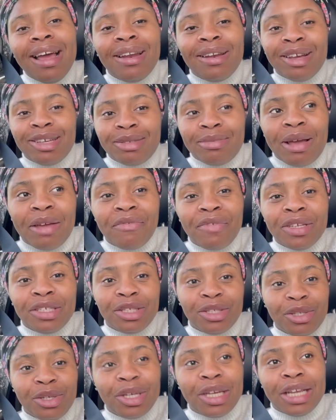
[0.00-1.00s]
That's why my face
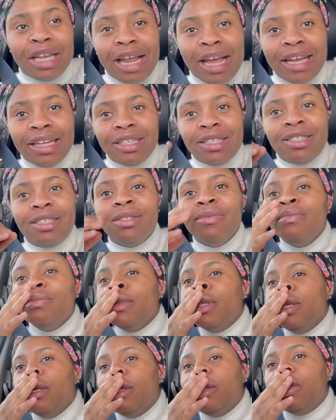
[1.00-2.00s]
is looking like this.
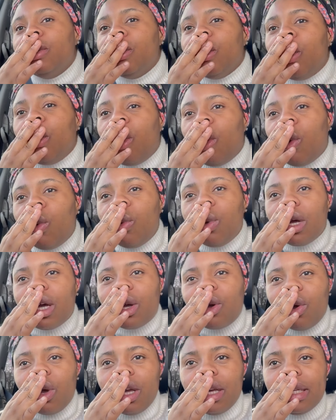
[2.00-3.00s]
So
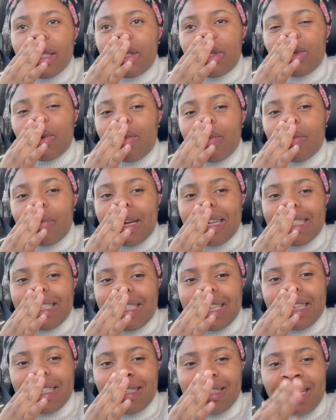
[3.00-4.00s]
we're going to
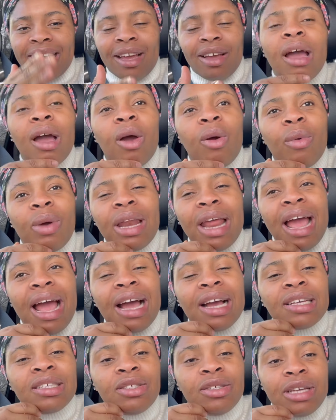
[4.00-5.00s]
Manchester. Now, when
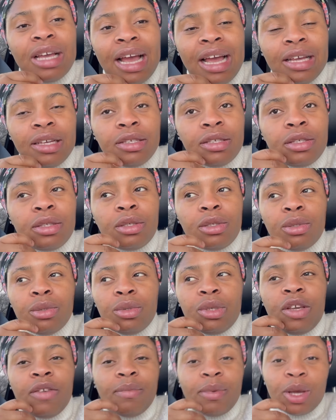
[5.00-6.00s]
I asked you guys
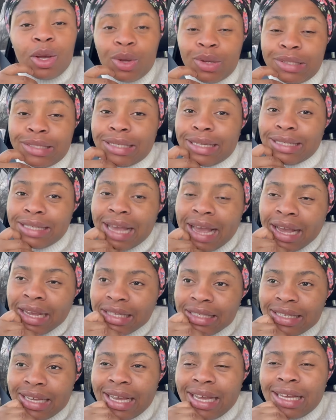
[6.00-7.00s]
to give me content
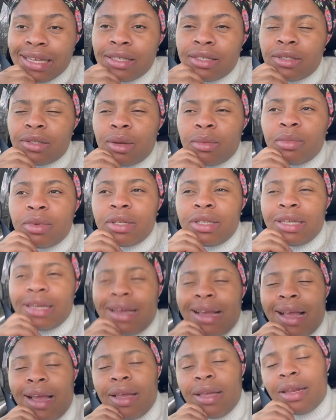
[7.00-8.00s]
ideas, somebody
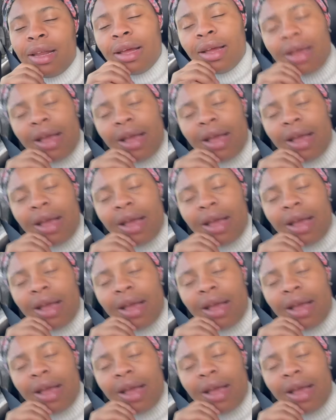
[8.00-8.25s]
got it,